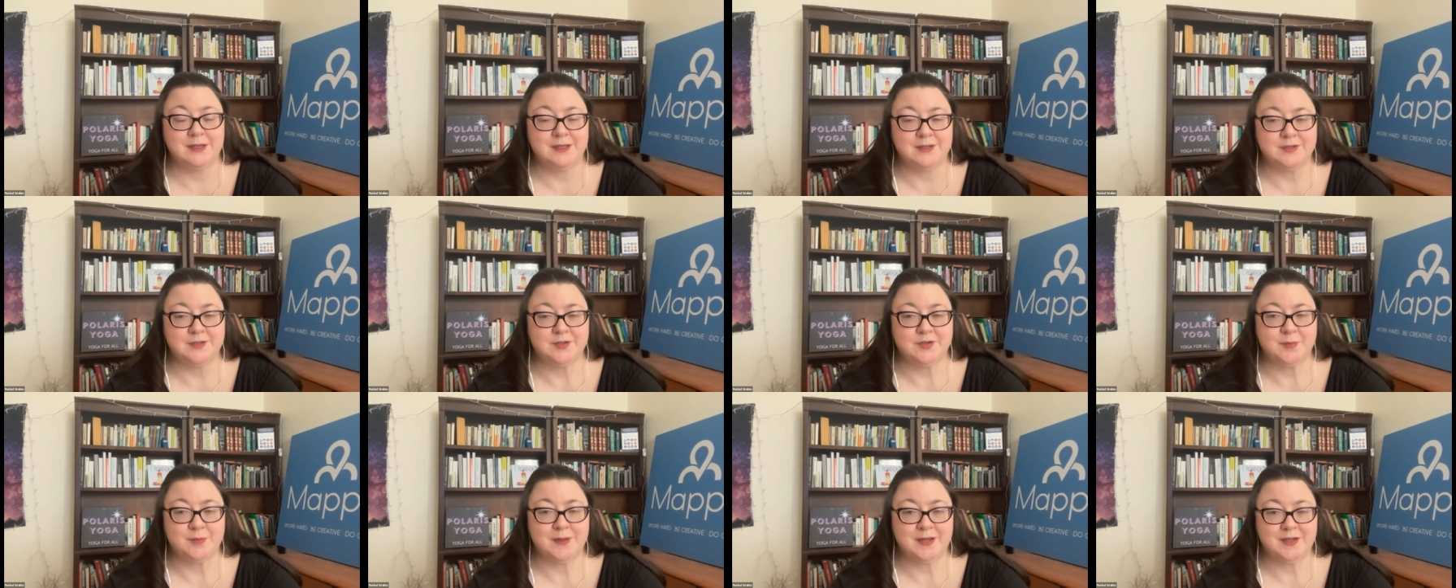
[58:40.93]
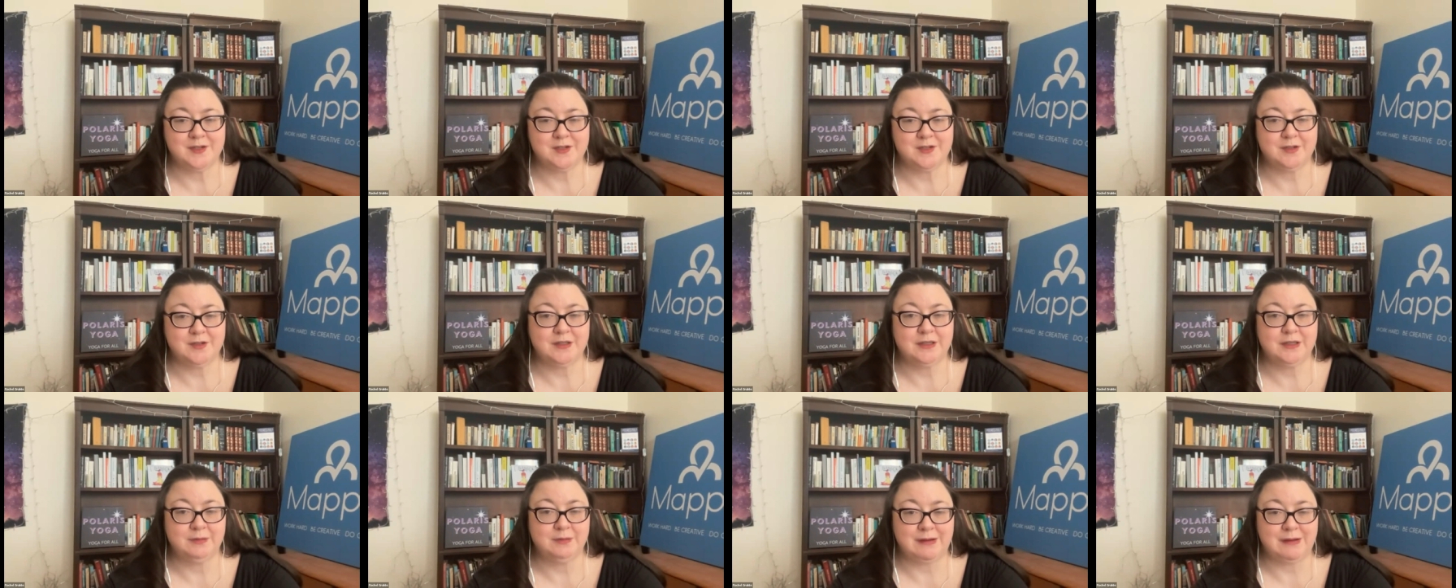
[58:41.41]

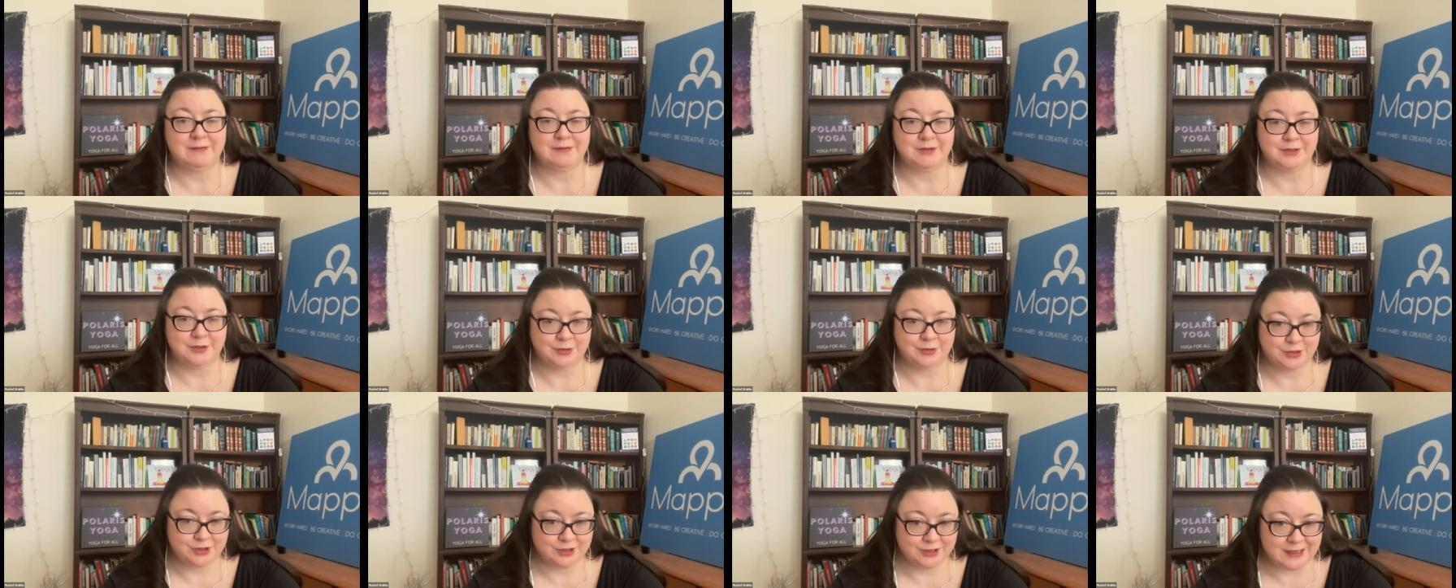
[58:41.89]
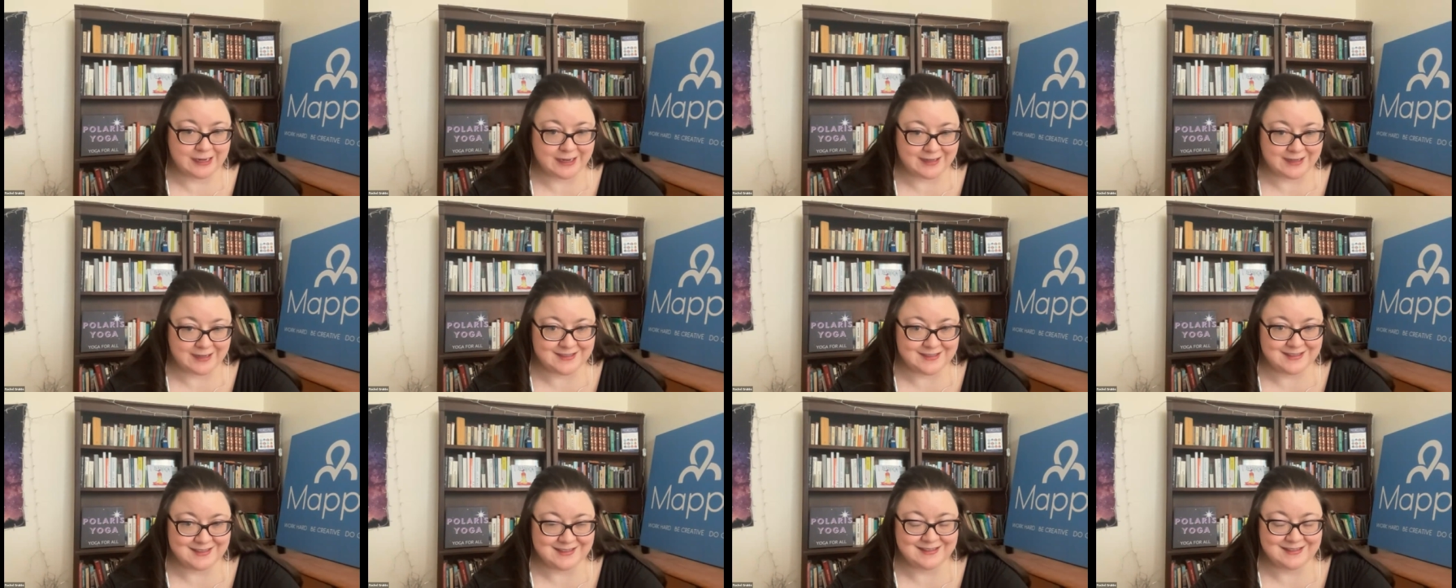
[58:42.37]
instrumental in
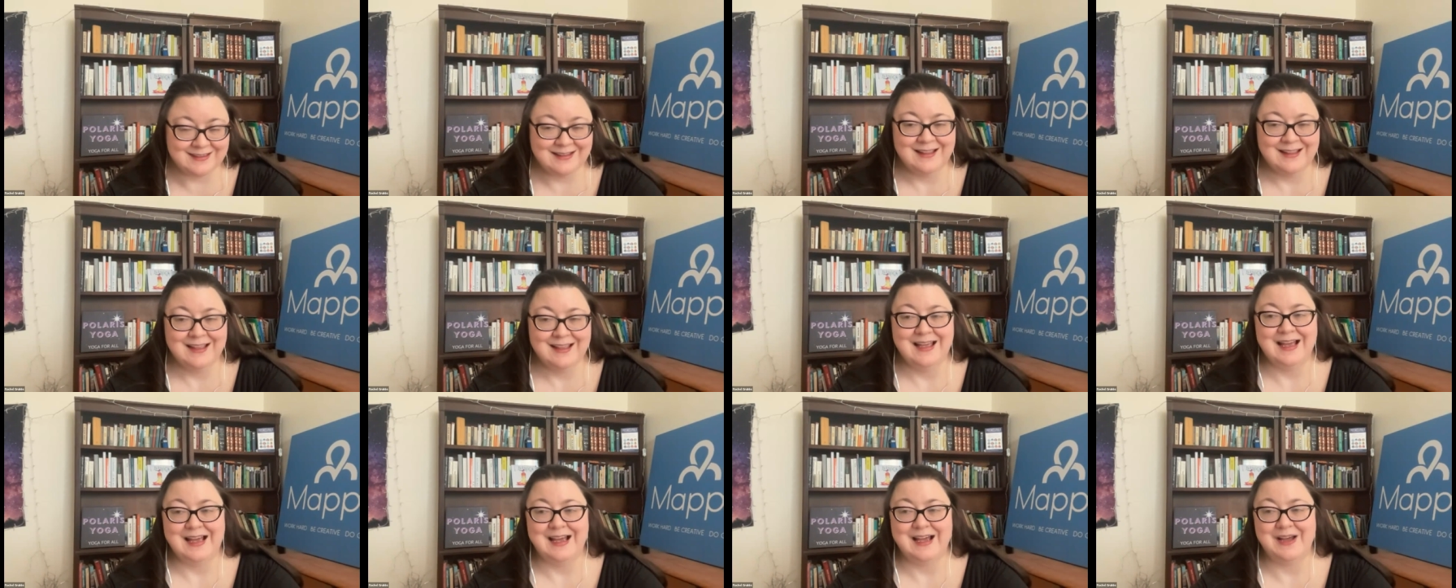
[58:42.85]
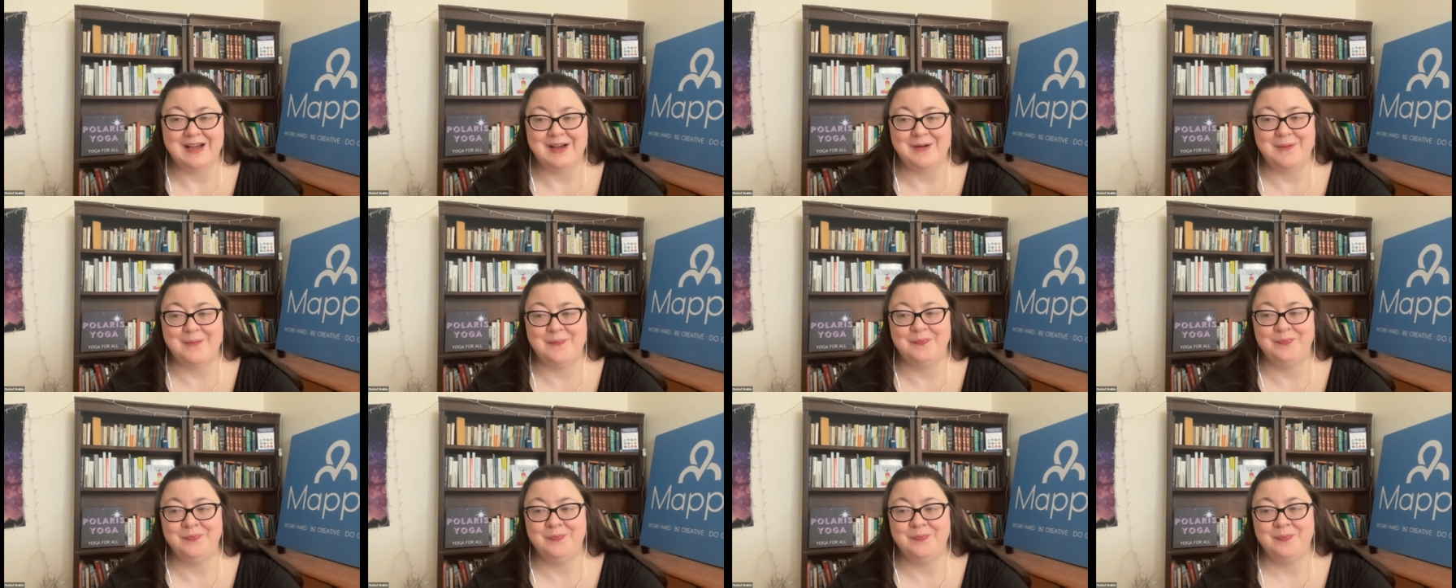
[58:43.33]
revolutionizing.
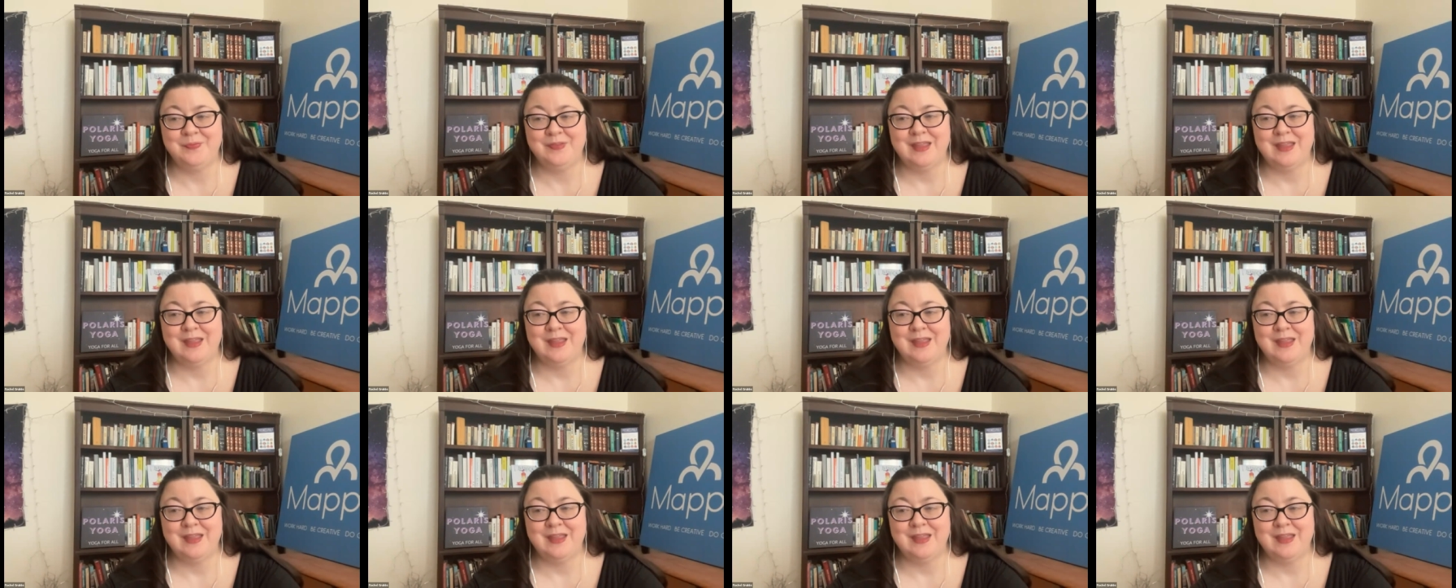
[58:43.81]
Um,